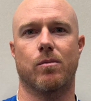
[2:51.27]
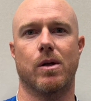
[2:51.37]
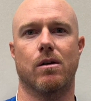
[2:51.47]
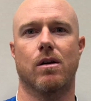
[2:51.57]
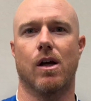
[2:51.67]

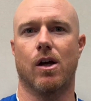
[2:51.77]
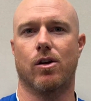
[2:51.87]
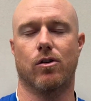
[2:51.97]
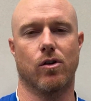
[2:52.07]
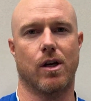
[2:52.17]

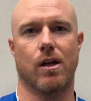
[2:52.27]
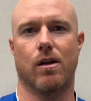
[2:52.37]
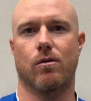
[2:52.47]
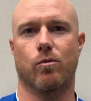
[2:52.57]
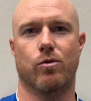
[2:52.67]
You're looking
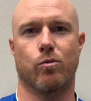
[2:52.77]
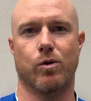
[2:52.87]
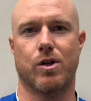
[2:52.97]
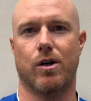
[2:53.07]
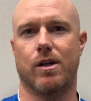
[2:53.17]
at
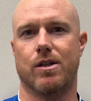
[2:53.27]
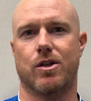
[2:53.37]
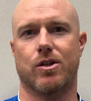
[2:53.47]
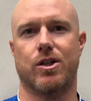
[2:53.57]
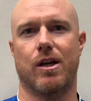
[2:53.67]
returning
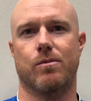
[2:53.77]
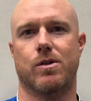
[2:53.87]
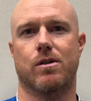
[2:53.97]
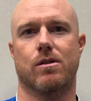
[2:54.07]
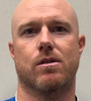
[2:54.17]
district
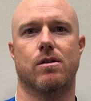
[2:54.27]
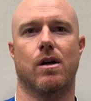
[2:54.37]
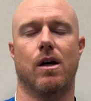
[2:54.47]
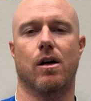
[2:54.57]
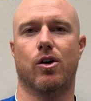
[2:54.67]
champs as
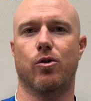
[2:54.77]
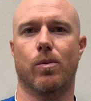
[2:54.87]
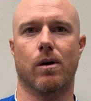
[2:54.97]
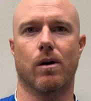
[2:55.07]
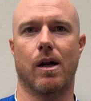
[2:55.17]

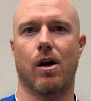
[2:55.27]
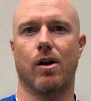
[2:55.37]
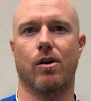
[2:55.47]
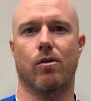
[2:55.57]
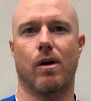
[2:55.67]
Cooper and
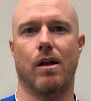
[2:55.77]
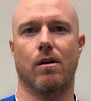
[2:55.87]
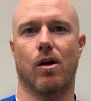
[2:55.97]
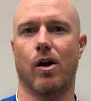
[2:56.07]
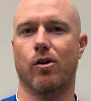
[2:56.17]

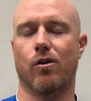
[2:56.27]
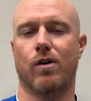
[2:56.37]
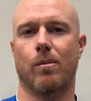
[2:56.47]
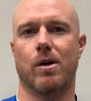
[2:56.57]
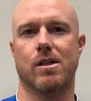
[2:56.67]
Honeygrove
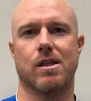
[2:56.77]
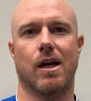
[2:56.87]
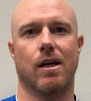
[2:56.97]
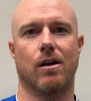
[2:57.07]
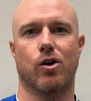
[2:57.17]
coming in
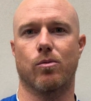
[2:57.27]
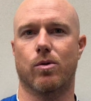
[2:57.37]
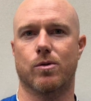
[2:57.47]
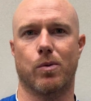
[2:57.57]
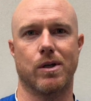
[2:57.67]
second.
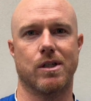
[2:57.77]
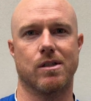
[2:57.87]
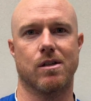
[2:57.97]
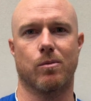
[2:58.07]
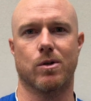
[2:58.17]
Cooper's
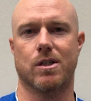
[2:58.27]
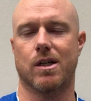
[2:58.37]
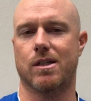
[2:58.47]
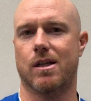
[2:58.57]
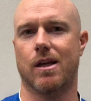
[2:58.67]
preseason number 6.